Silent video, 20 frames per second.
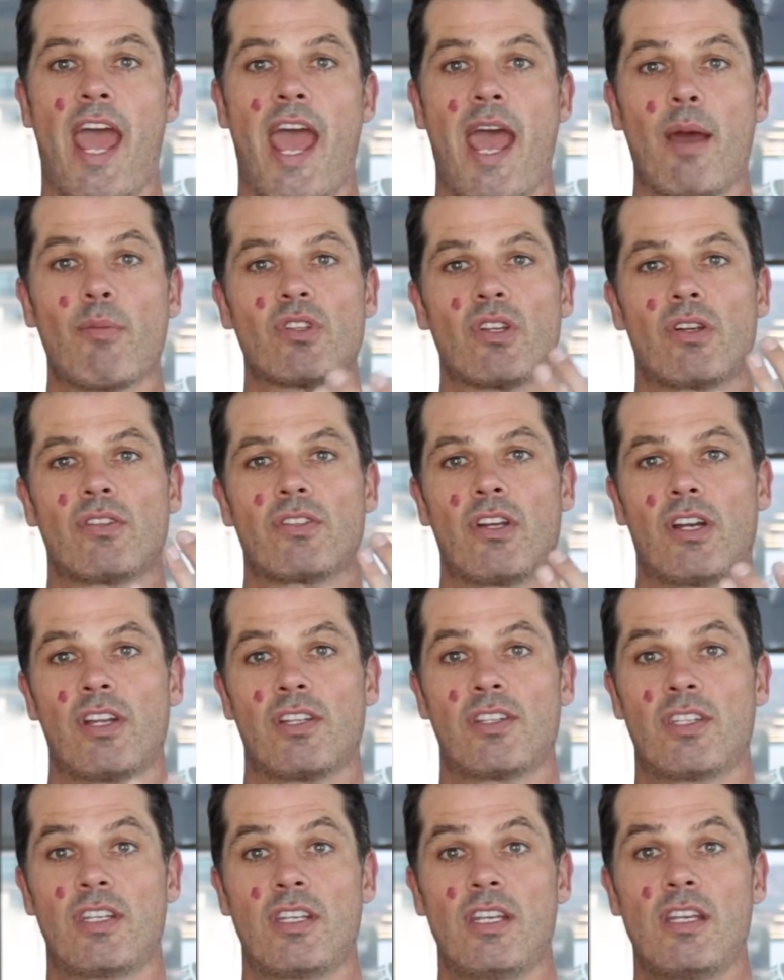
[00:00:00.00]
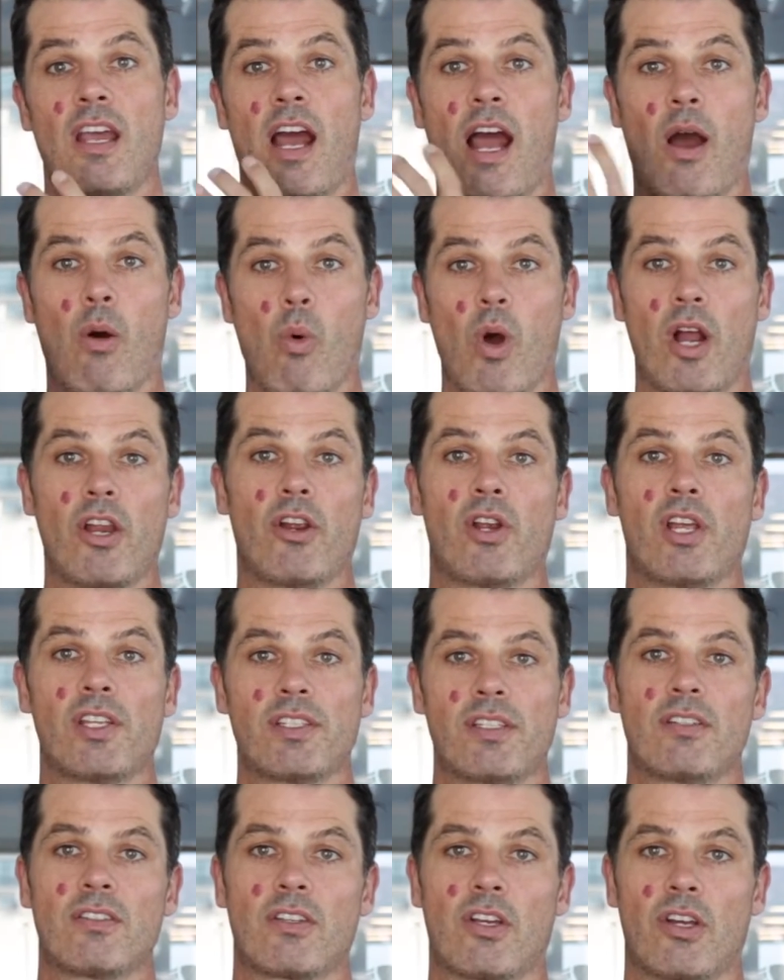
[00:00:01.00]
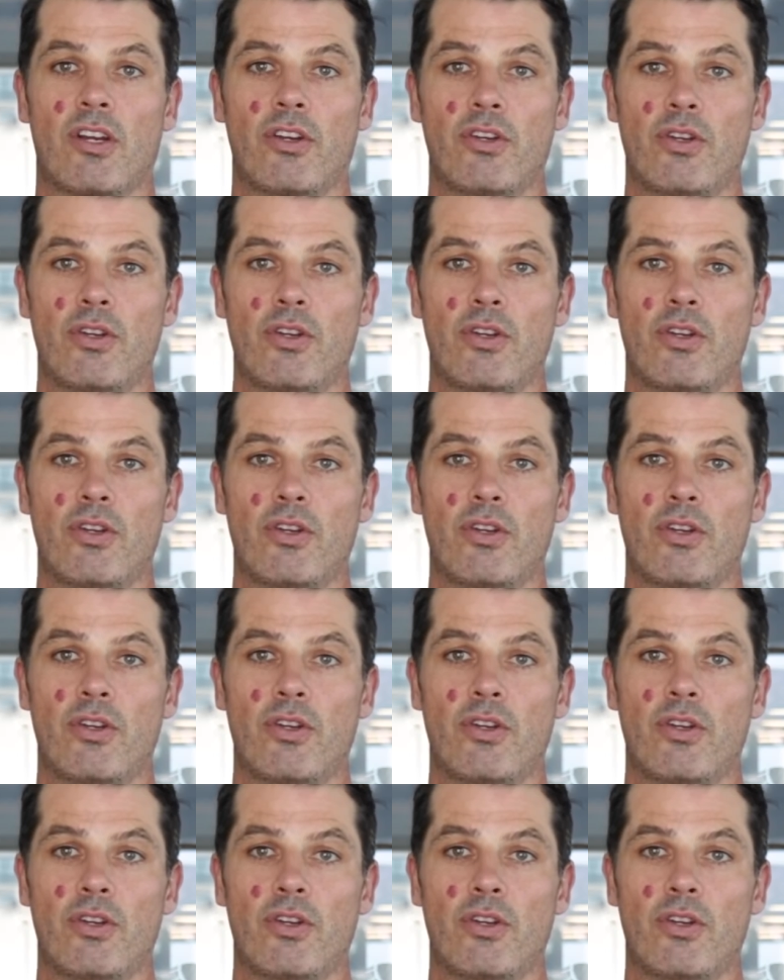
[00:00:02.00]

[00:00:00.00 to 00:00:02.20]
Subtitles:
Amazon's going to see how well your listing is going to